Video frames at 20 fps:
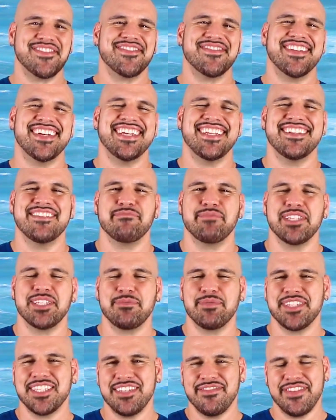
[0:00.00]
right? But
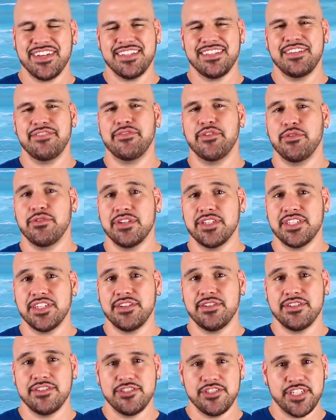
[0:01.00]
specifically
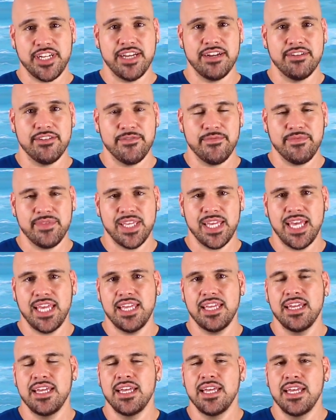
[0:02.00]
focusing on chair, okay?
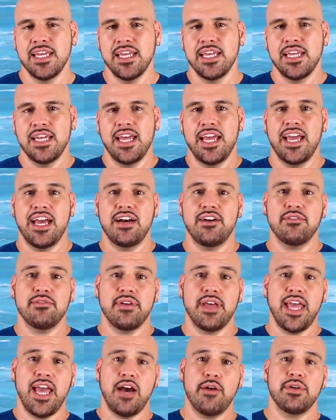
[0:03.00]

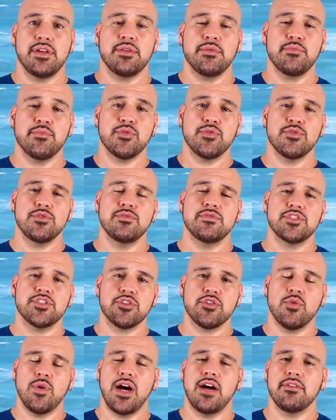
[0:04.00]
How it improves your
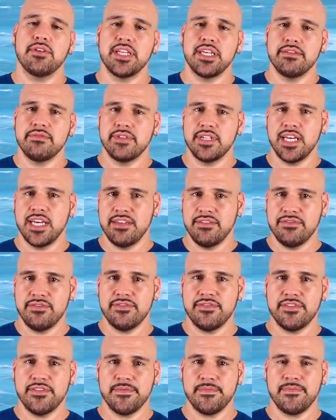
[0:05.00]
quality of life.
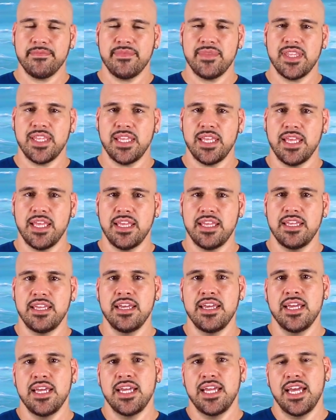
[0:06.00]
Okay?
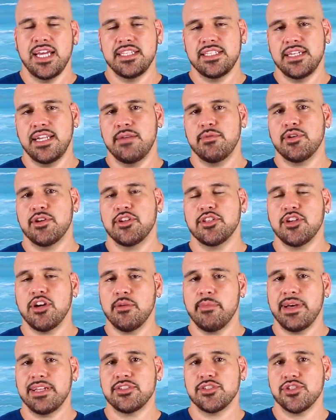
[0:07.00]
And today we're going to talk
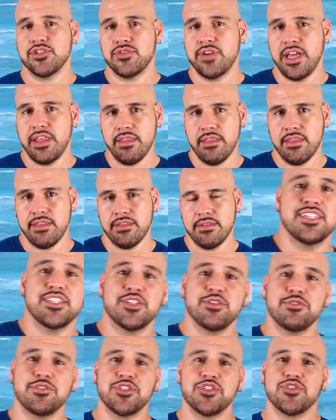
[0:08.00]
about strength.
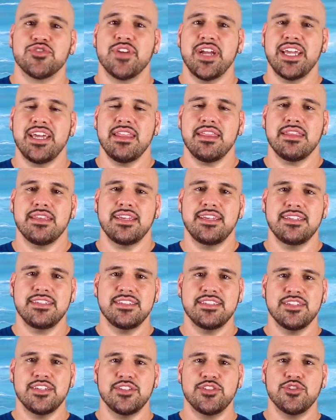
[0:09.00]
So strength
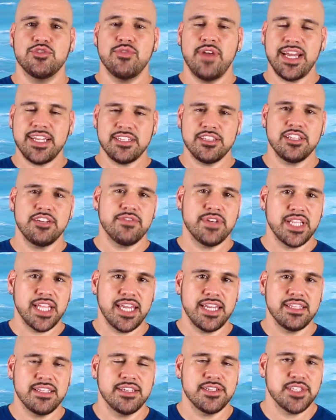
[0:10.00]
is directly
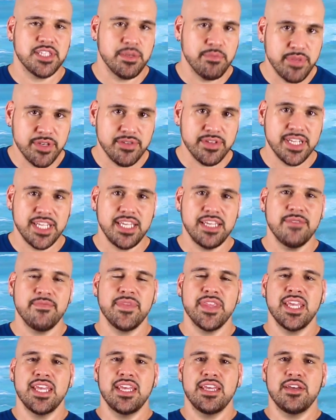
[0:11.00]
related to stability,
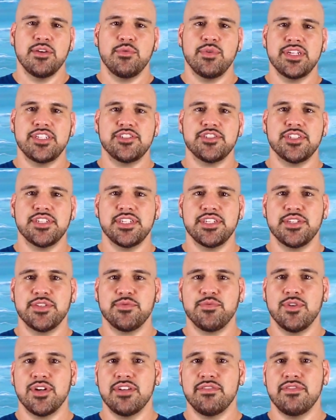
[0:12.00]
which is
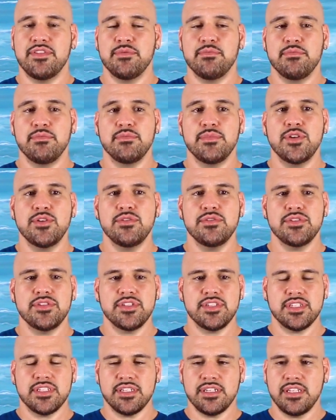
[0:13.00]
one of the
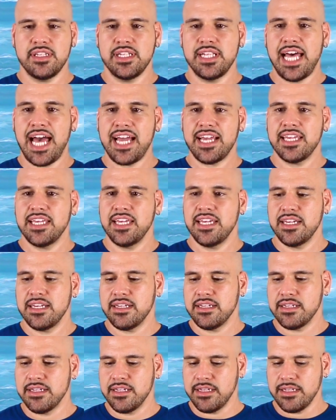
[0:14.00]
most
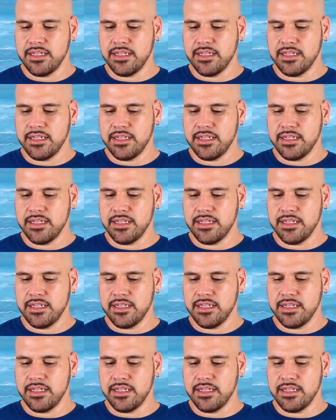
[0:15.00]
lacking